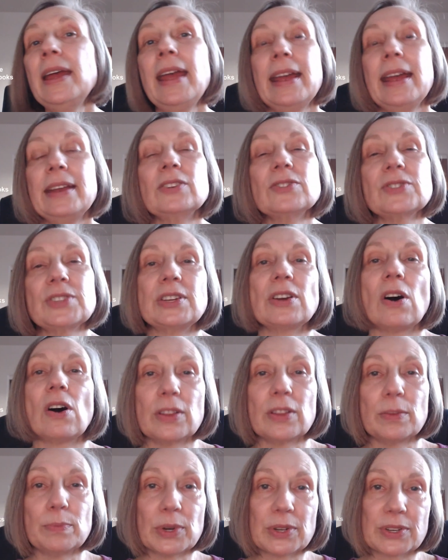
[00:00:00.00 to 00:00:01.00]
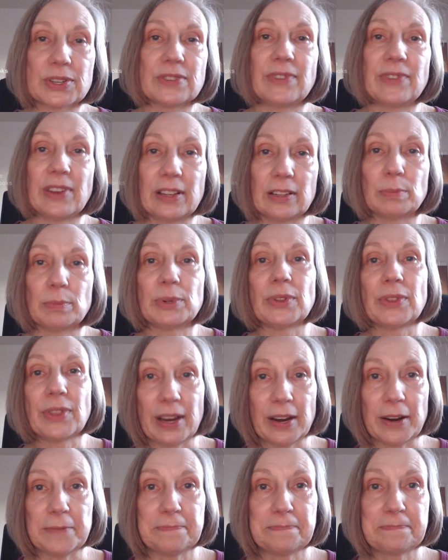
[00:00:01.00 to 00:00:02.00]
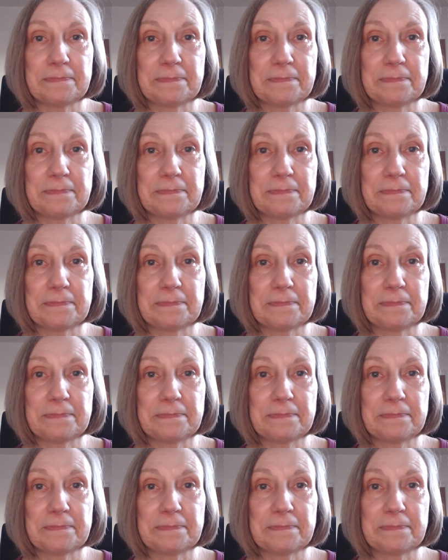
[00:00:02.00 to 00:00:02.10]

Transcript: and you'll see all the books available there.